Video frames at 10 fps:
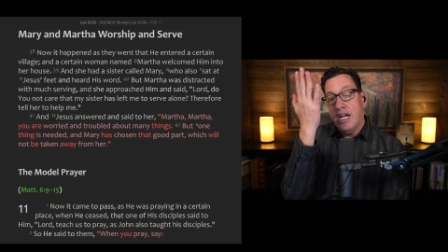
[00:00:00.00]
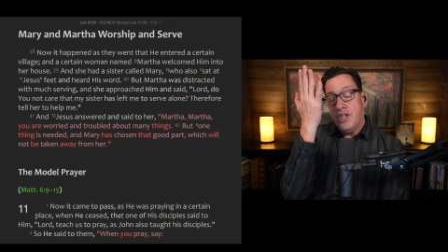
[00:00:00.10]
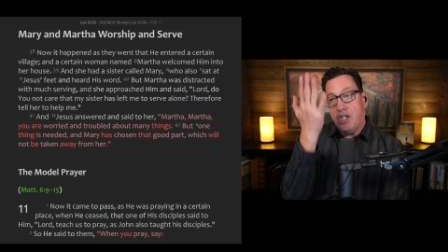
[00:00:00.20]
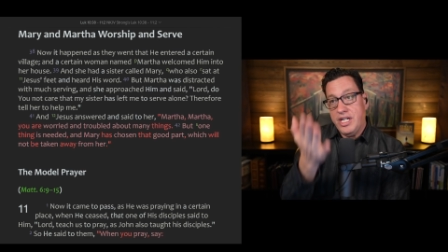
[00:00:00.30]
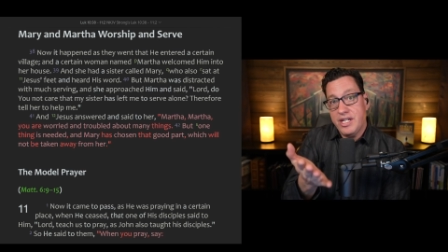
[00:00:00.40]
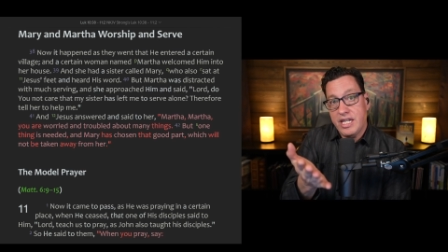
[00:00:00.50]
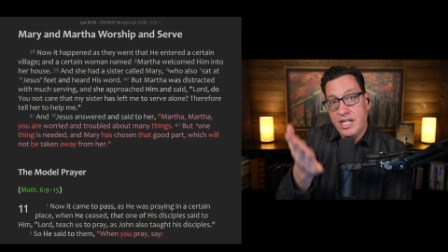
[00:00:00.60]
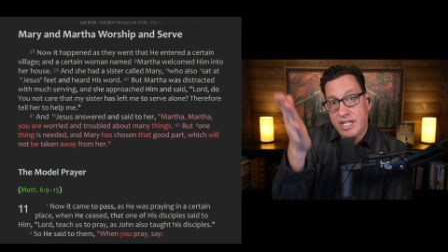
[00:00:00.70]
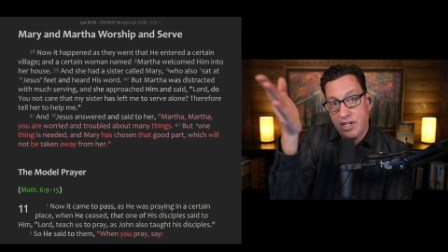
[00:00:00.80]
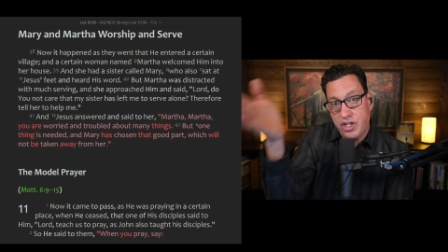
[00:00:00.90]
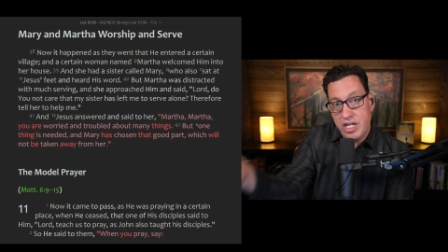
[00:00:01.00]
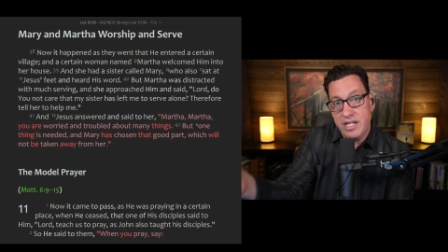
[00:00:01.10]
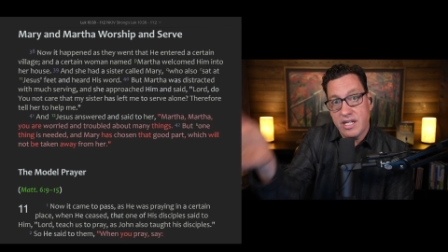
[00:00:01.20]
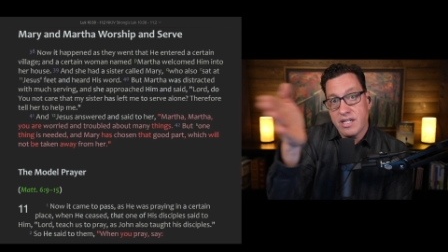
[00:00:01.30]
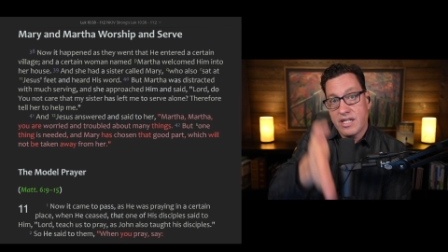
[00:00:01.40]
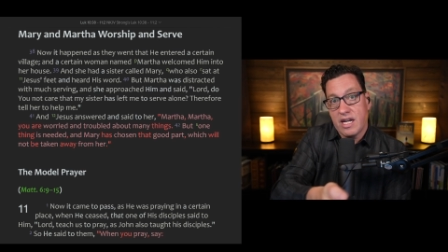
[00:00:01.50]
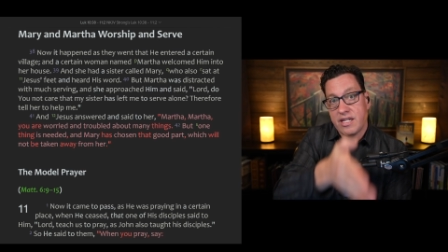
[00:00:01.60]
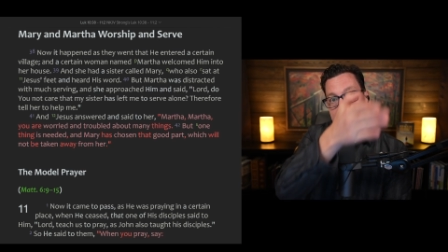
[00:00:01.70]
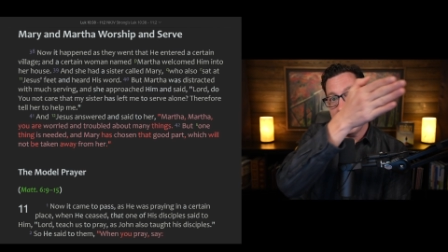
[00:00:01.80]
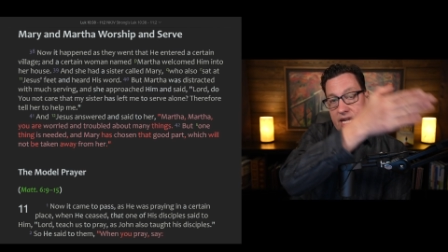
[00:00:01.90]
She sees that Jesus
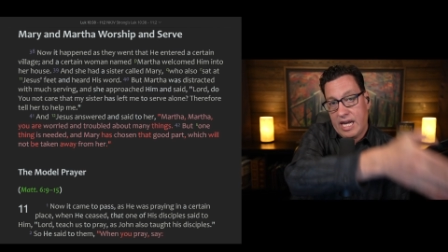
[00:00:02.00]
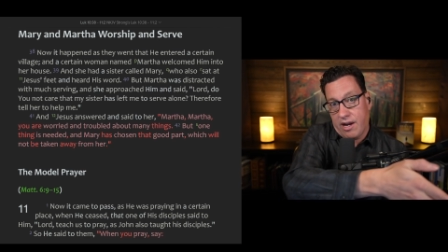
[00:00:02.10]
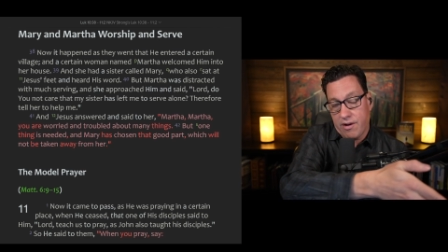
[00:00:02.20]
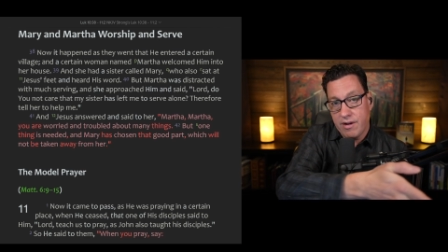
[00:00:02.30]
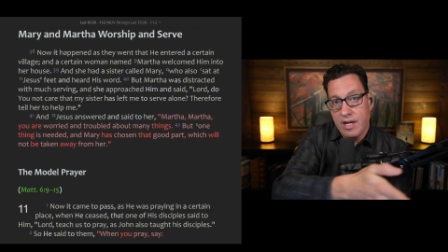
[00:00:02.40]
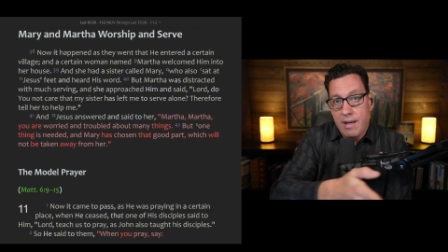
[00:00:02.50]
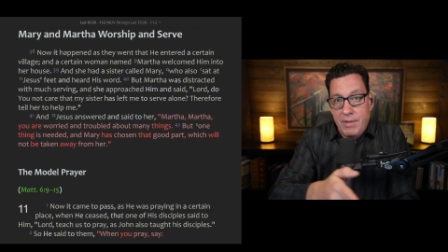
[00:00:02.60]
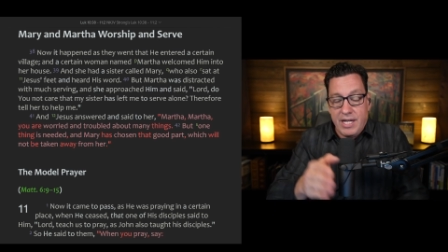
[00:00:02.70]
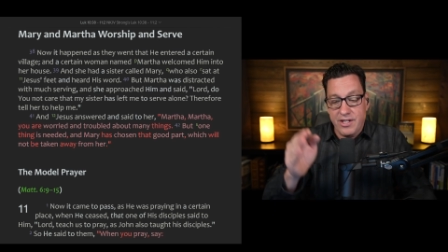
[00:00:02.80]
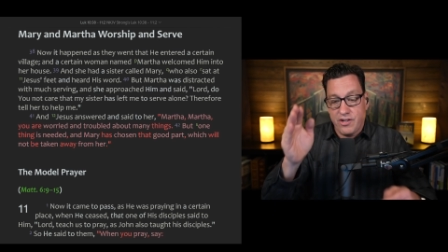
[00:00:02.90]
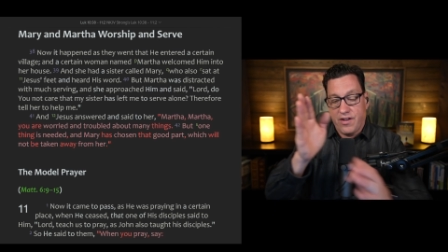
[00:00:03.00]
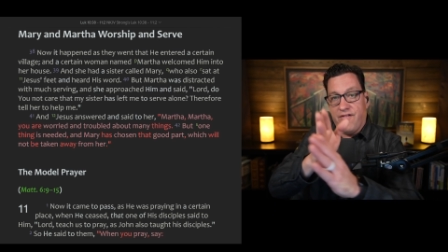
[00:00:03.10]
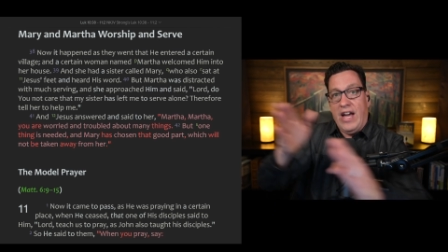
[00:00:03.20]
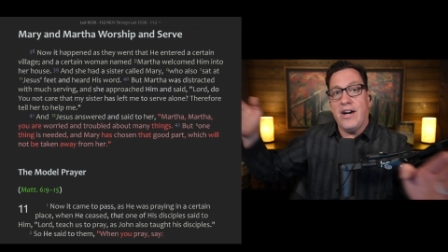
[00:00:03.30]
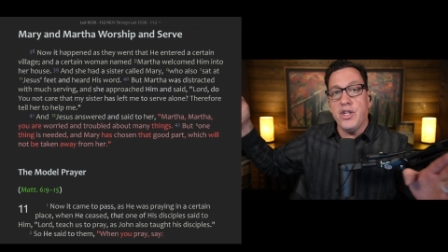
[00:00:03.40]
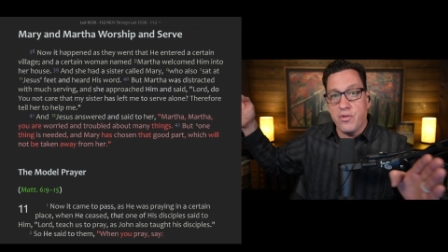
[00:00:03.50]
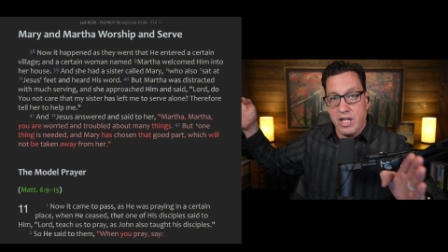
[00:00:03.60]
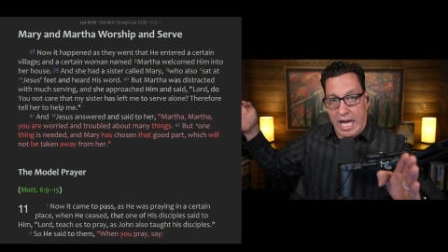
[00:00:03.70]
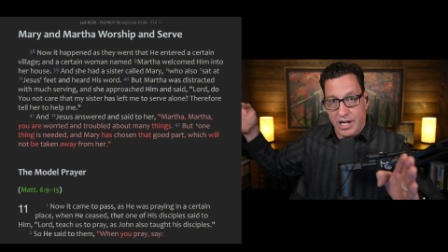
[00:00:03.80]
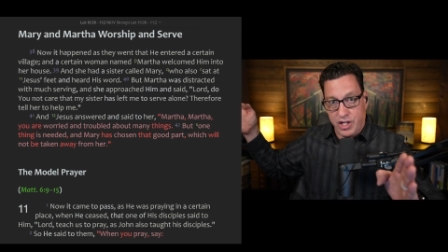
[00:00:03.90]
doesn't care because there's a value
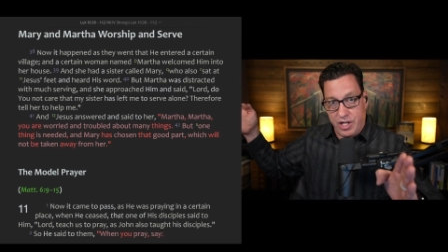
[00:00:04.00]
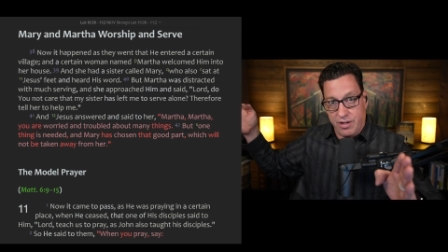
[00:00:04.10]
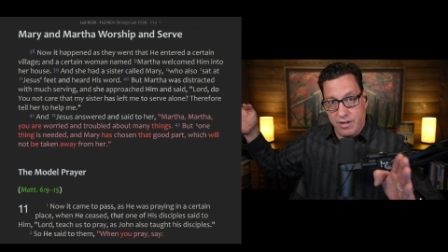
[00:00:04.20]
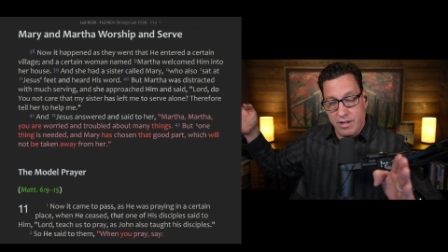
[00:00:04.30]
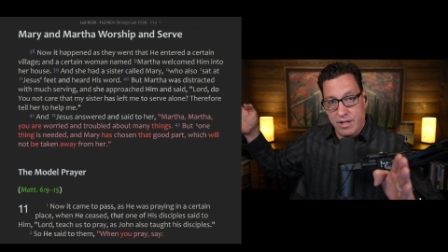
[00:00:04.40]
clash here.